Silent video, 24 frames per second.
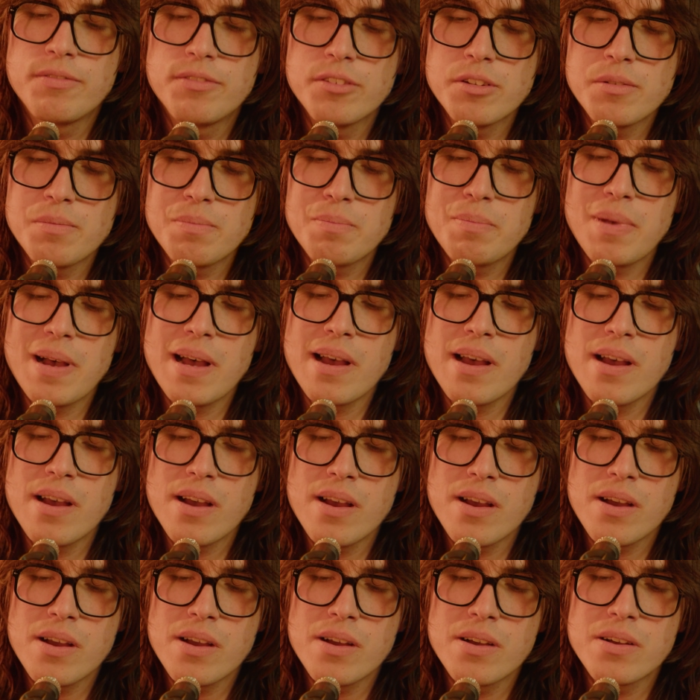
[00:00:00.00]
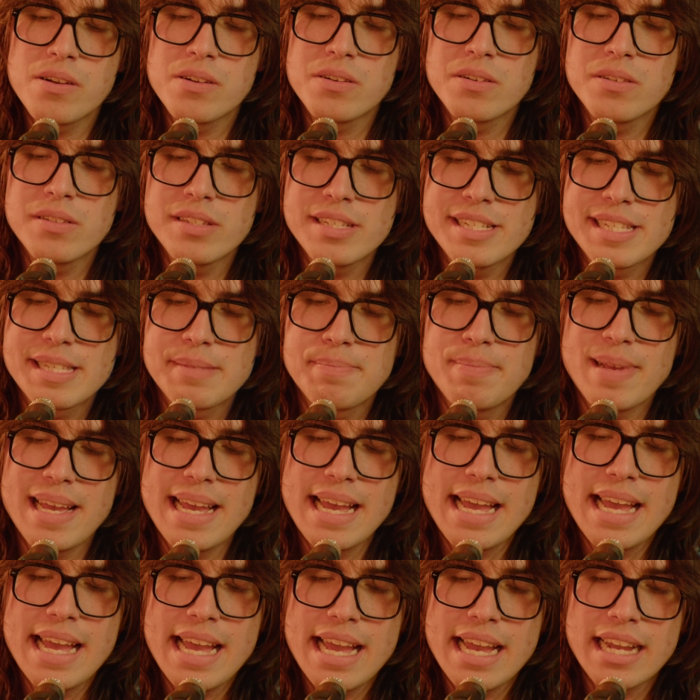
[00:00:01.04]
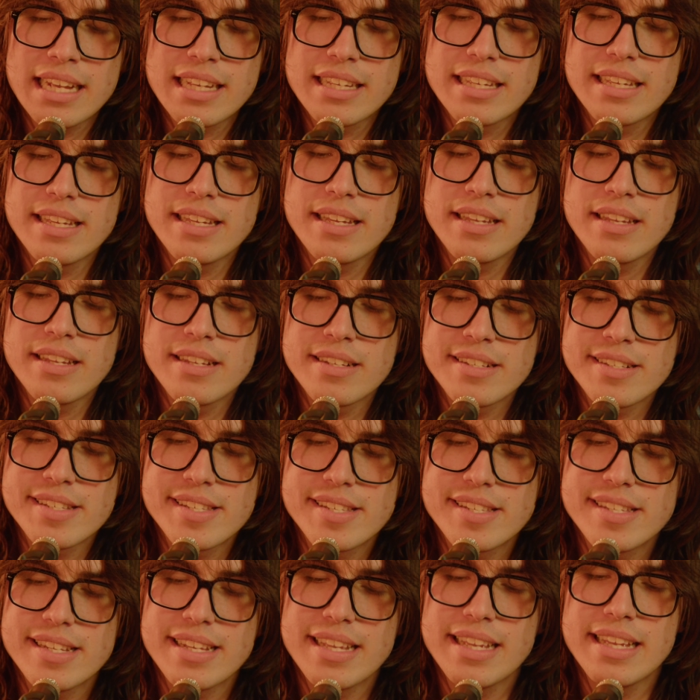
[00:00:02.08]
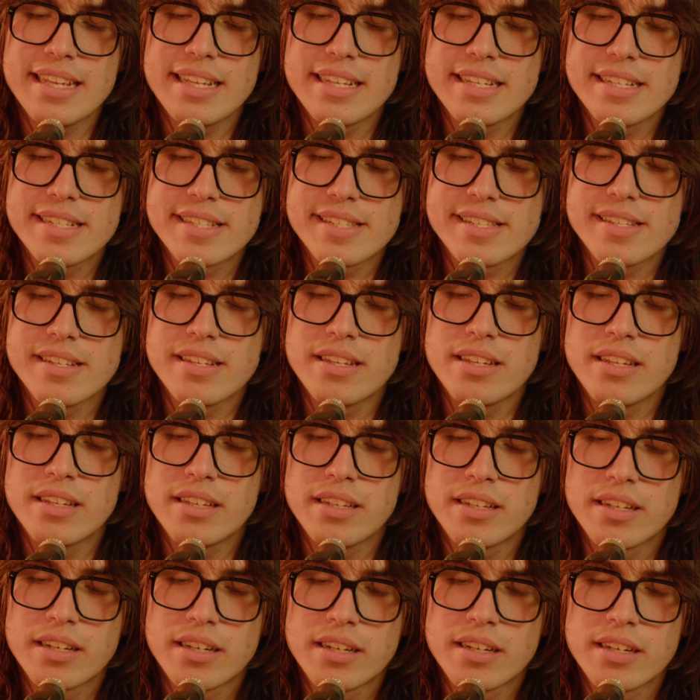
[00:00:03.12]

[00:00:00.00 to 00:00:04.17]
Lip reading: Football is back in season.